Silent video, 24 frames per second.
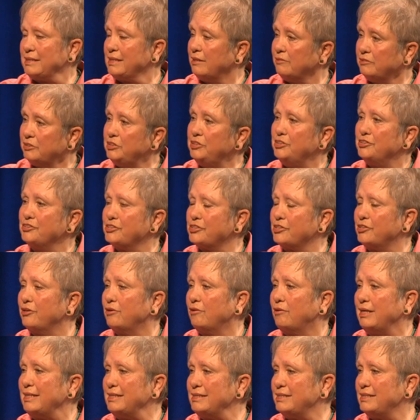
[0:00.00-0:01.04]
7 years
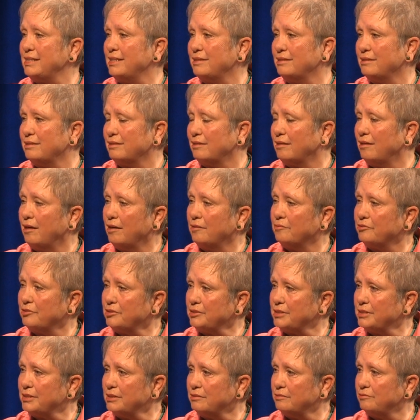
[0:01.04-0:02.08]
ago. I attended a
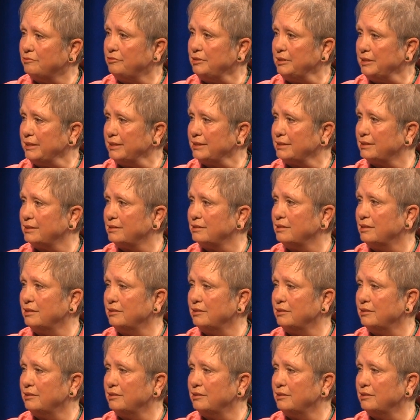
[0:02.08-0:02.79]
conference in Phoenix,